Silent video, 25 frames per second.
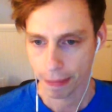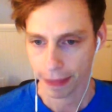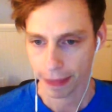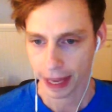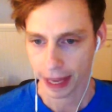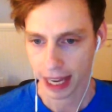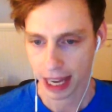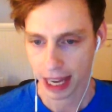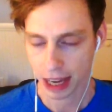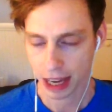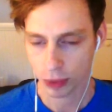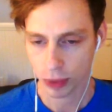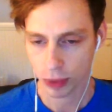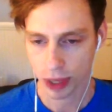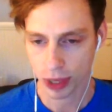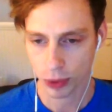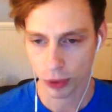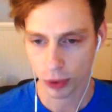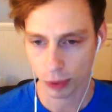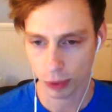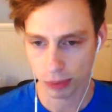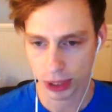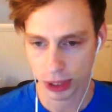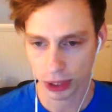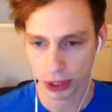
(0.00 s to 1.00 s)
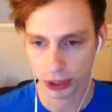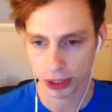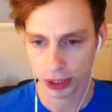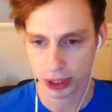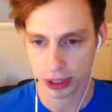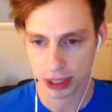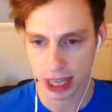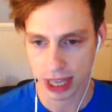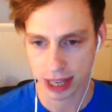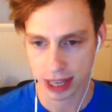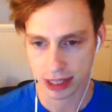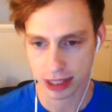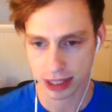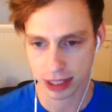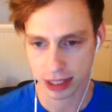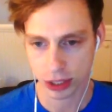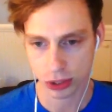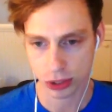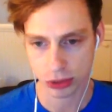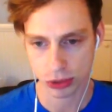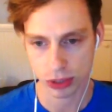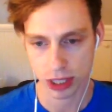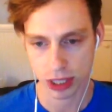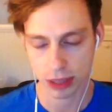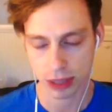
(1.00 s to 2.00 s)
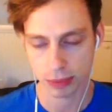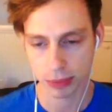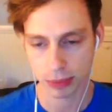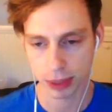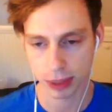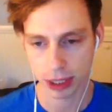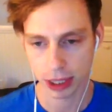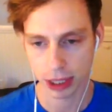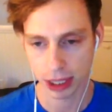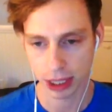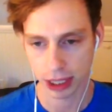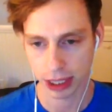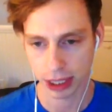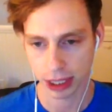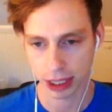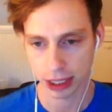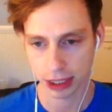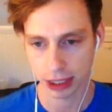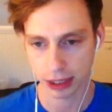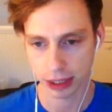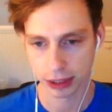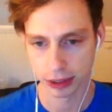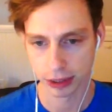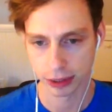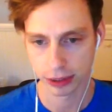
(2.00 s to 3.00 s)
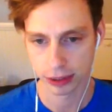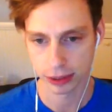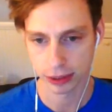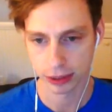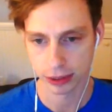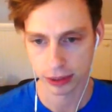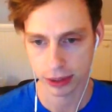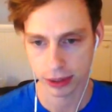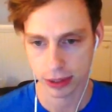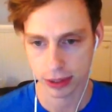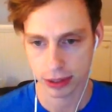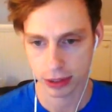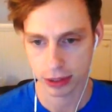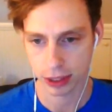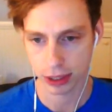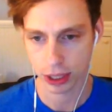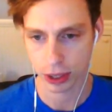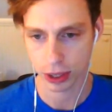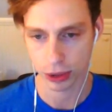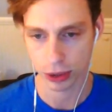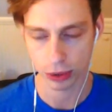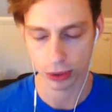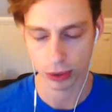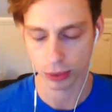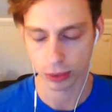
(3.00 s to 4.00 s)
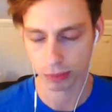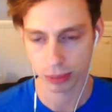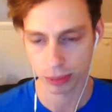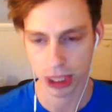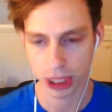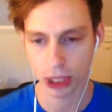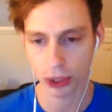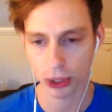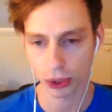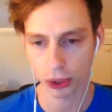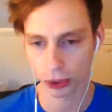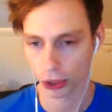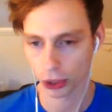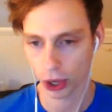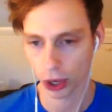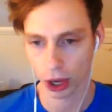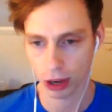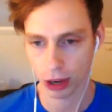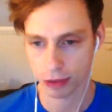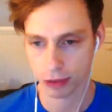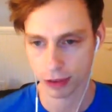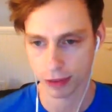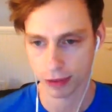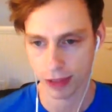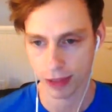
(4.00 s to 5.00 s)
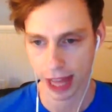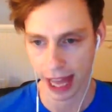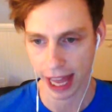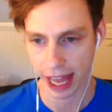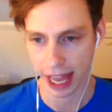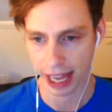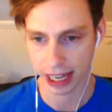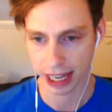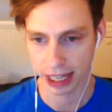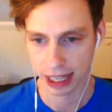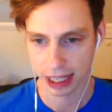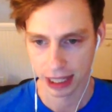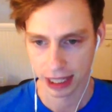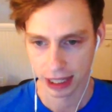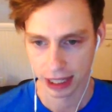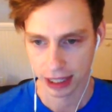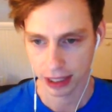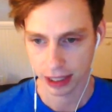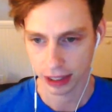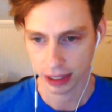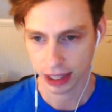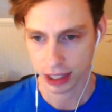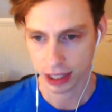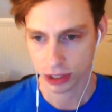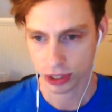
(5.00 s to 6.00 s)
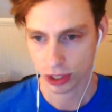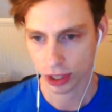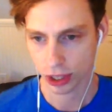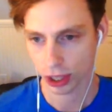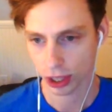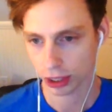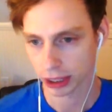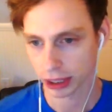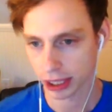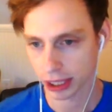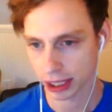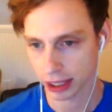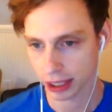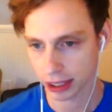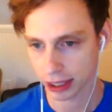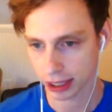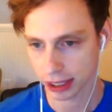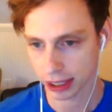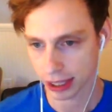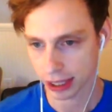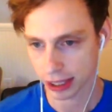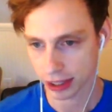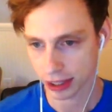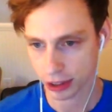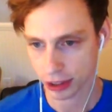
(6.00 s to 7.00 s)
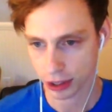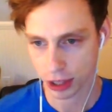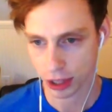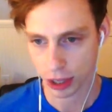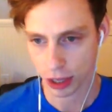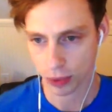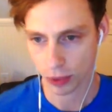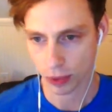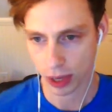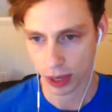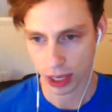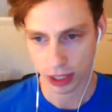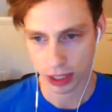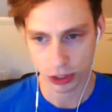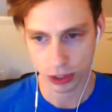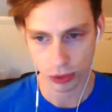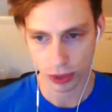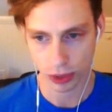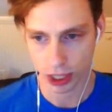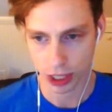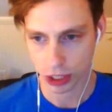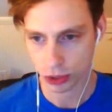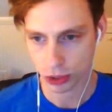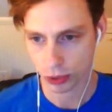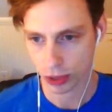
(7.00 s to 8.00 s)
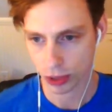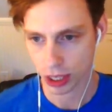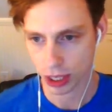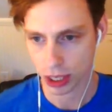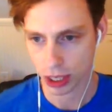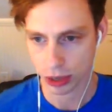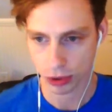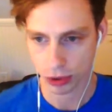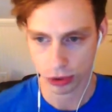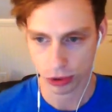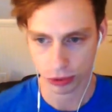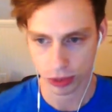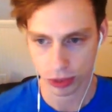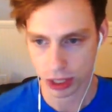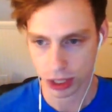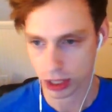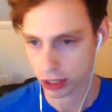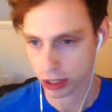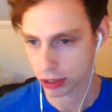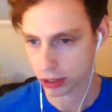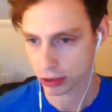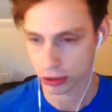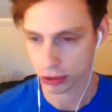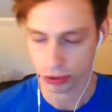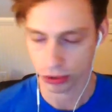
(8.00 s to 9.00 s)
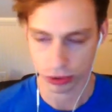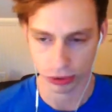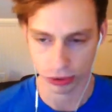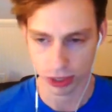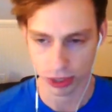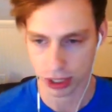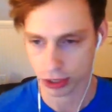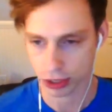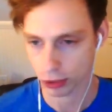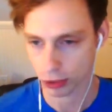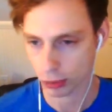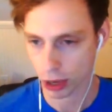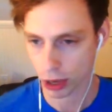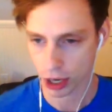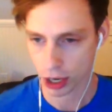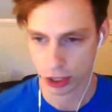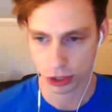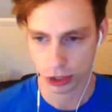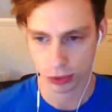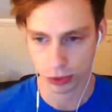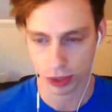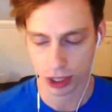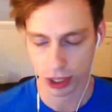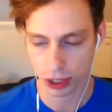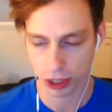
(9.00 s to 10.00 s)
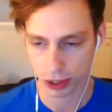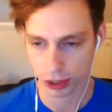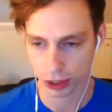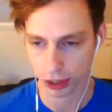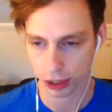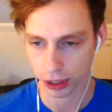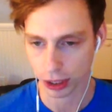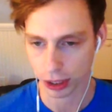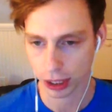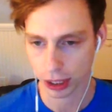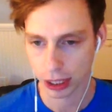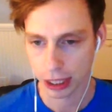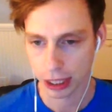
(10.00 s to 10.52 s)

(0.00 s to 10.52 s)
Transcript: and we will build a testing stream, uh, you know, build off of that. Let's call it uh, 31 2020 23. So March 23rd.